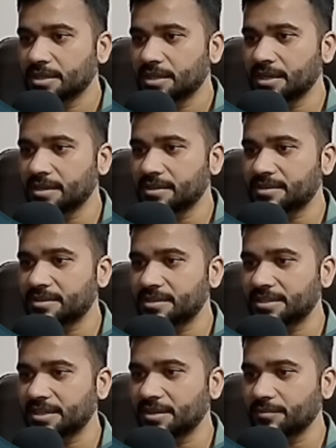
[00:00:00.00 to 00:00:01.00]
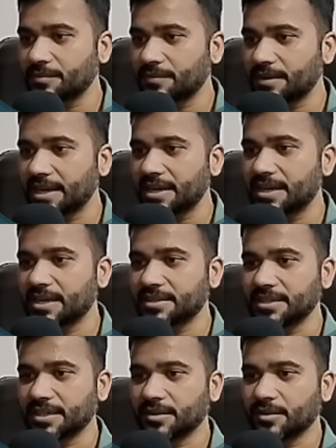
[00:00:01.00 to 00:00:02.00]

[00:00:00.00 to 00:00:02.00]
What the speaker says: In C3 we will get nothing.